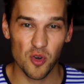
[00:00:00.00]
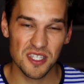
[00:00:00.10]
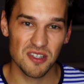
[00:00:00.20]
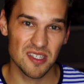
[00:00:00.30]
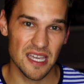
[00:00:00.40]

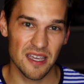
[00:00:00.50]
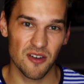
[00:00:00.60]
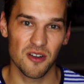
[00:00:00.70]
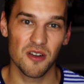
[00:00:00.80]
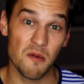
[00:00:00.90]
what's your take
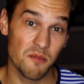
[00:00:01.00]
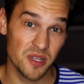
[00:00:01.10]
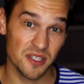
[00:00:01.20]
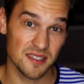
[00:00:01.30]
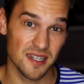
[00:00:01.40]
on
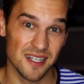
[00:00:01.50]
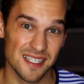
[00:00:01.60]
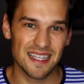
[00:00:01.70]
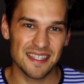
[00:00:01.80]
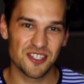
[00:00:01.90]
beard style.
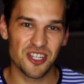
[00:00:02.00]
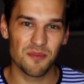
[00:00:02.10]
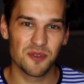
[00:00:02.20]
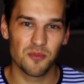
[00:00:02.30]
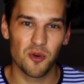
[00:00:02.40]
Let's
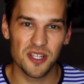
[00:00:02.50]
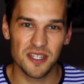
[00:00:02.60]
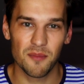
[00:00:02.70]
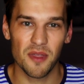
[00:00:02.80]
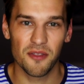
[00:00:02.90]
jump to point
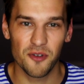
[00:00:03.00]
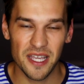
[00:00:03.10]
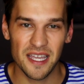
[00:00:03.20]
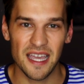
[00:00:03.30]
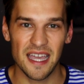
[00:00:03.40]
number
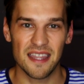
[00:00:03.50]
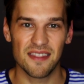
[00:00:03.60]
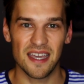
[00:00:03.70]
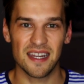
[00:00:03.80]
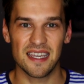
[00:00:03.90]
3, and
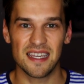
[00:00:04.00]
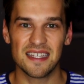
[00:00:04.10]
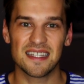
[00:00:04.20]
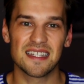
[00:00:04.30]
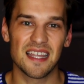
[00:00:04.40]
that
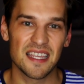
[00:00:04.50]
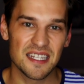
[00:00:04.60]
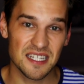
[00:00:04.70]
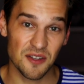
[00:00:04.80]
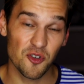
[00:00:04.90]
is
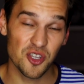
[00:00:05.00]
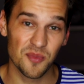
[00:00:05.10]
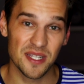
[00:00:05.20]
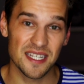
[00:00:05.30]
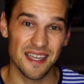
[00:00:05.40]

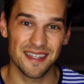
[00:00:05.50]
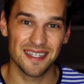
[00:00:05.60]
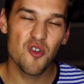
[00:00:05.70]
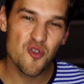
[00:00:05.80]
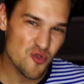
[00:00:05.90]
sodium intake.
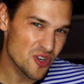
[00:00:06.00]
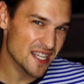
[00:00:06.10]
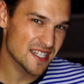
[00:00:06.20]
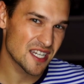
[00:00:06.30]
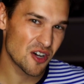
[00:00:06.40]
Who
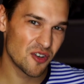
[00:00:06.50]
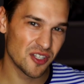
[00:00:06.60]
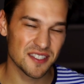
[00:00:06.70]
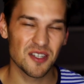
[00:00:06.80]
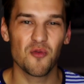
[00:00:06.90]
doesn't know
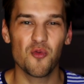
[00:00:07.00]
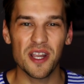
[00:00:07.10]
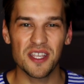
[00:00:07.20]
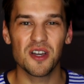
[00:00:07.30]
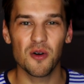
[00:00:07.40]
it? So
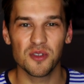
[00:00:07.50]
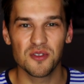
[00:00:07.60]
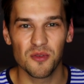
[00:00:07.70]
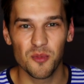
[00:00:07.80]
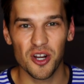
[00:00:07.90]
when you go
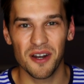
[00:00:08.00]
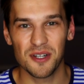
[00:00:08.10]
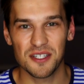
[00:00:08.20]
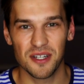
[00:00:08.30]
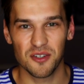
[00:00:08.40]
to a burger
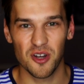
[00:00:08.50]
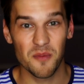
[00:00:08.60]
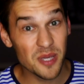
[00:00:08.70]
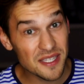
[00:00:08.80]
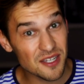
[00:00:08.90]
restaurant or a
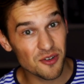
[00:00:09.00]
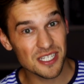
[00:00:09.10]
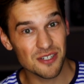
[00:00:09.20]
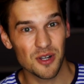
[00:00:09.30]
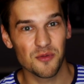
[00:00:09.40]
pizza
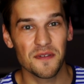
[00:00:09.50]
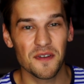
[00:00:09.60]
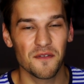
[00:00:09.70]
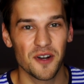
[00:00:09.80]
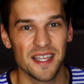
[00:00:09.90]
restaurant with
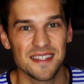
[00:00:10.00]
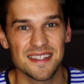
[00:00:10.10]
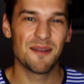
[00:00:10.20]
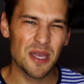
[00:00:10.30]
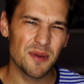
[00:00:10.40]
your
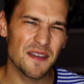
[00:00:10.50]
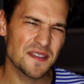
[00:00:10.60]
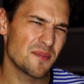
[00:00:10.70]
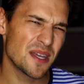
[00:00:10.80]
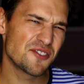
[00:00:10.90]
friends and maybe have
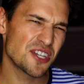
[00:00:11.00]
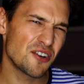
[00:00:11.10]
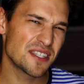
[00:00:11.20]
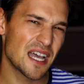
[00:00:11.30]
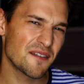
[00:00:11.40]
some Ben &
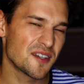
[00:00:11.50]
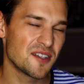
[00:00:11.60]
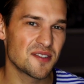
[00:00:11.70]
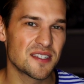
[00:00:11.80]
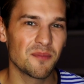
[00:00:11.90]
Jerry's after,
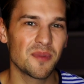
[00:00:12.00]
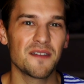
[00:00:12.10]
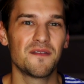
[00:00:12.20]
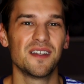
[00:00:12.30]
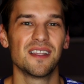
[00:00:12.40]
you
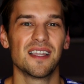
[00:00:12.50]
simply feel